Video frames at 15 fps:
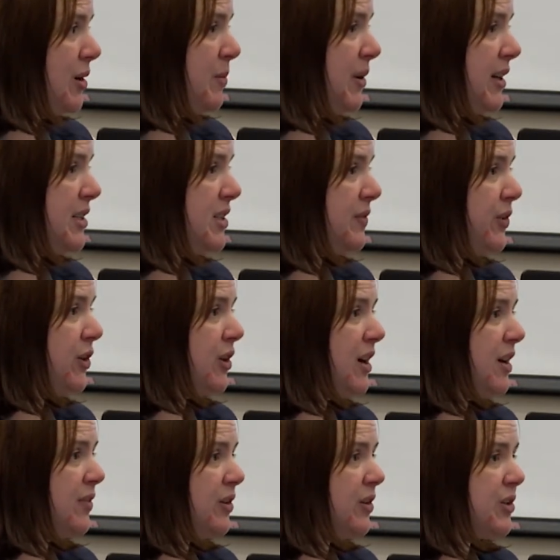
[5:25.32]
Because if you
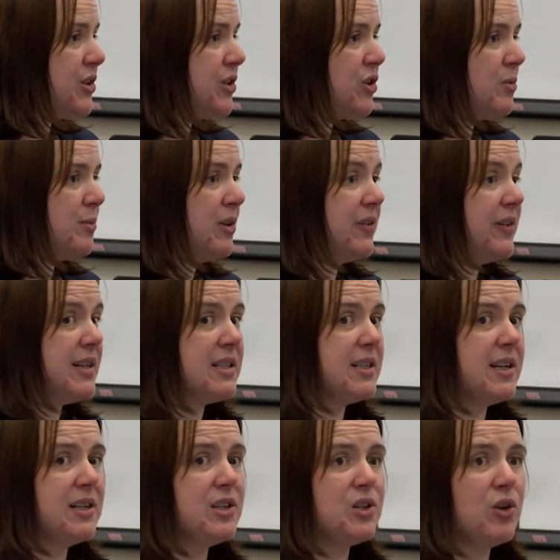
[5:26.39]
have a nursing home or a
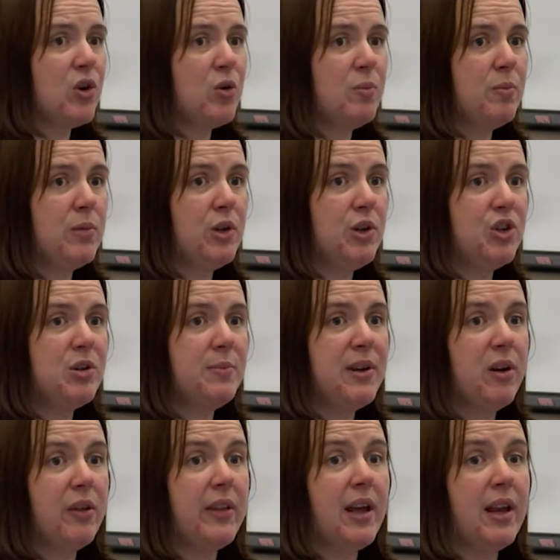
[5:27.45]
residential home, you should be
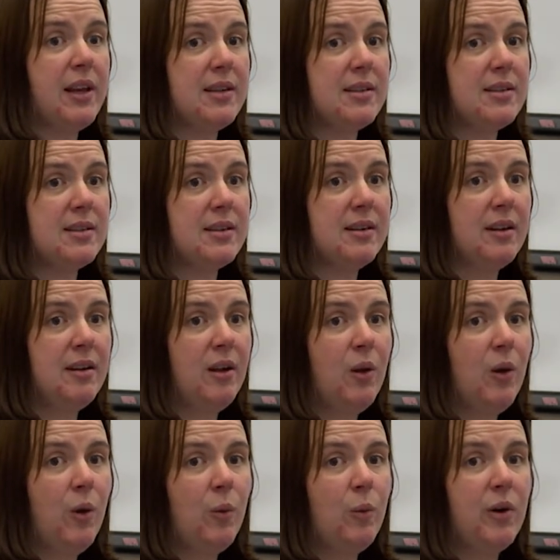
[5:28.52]
on that list.
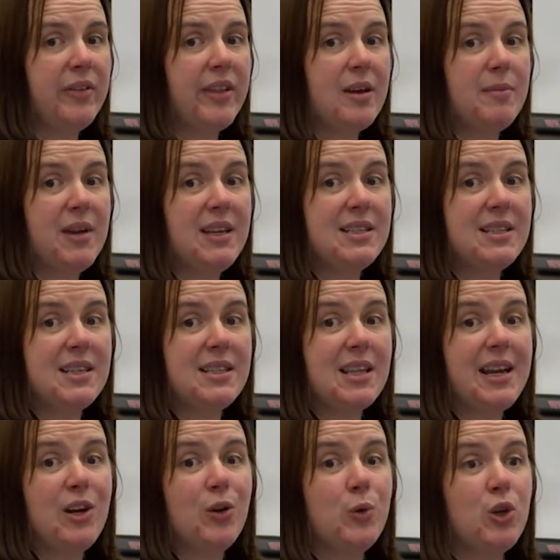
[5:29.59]
What that means is
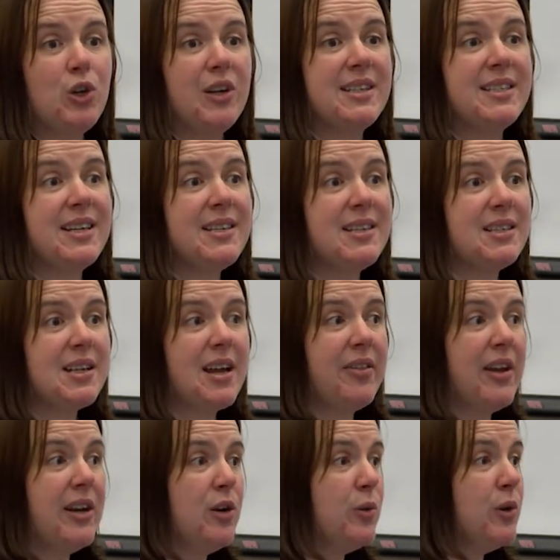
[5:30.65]
they know you exist and
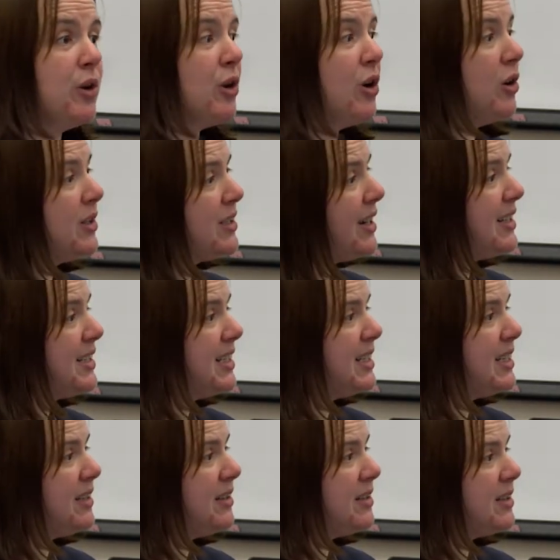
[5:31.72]
they know your contact
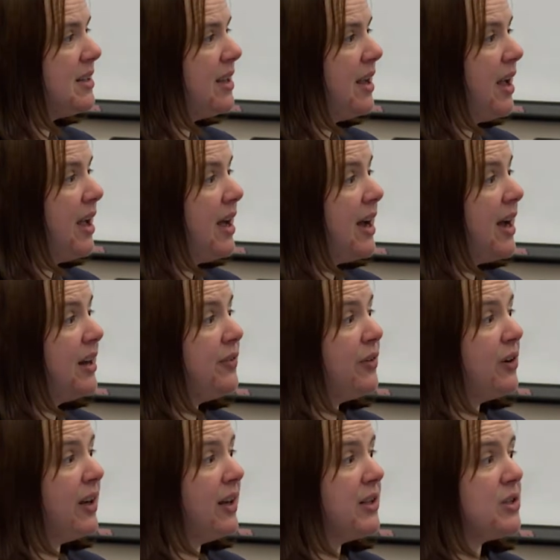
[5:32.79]
details. And if
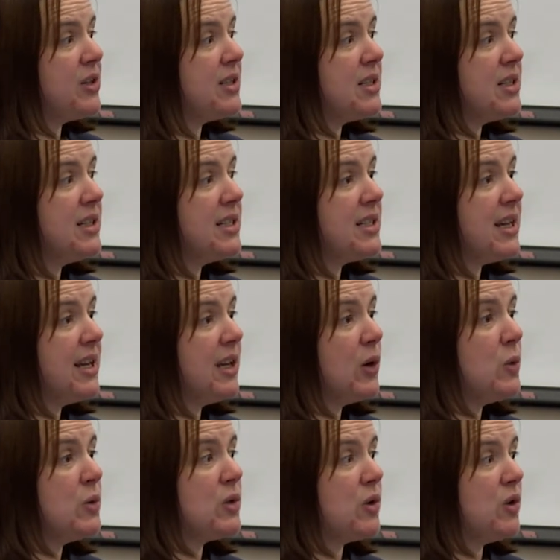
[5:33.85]
your electricity, say,
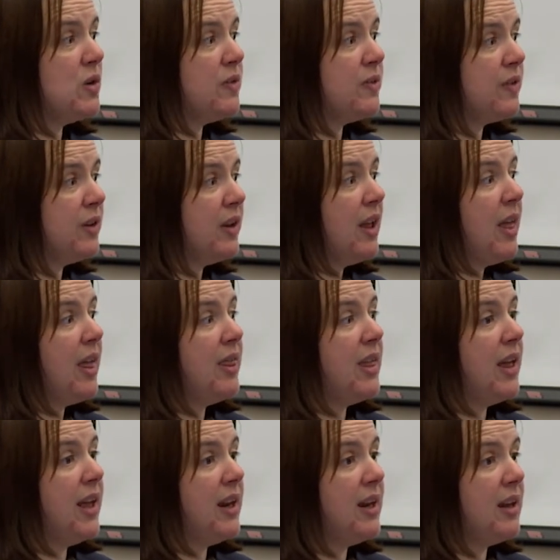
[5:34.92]
goes off,
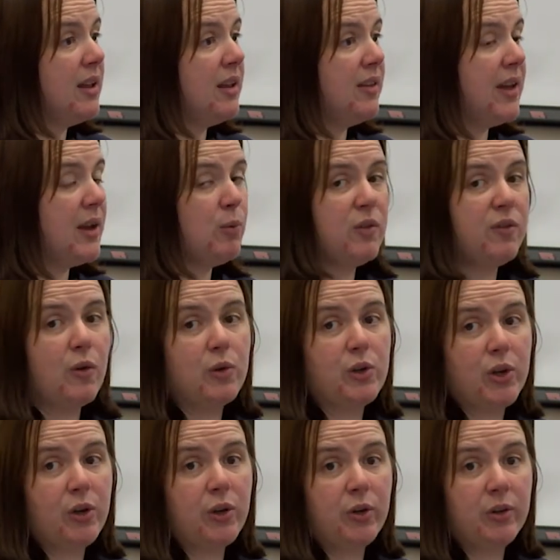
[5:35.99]
then they will phone
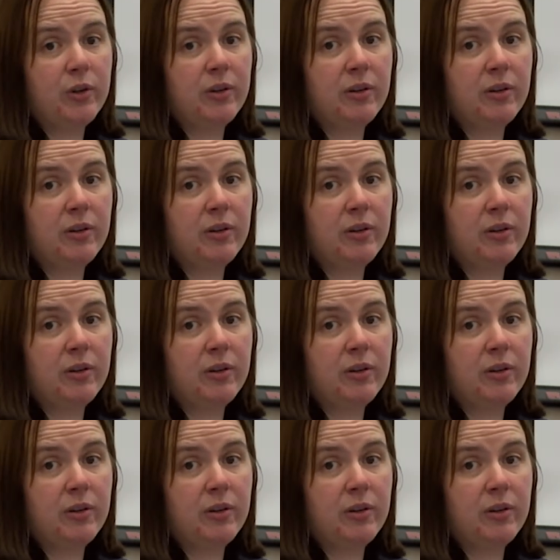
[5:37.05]
you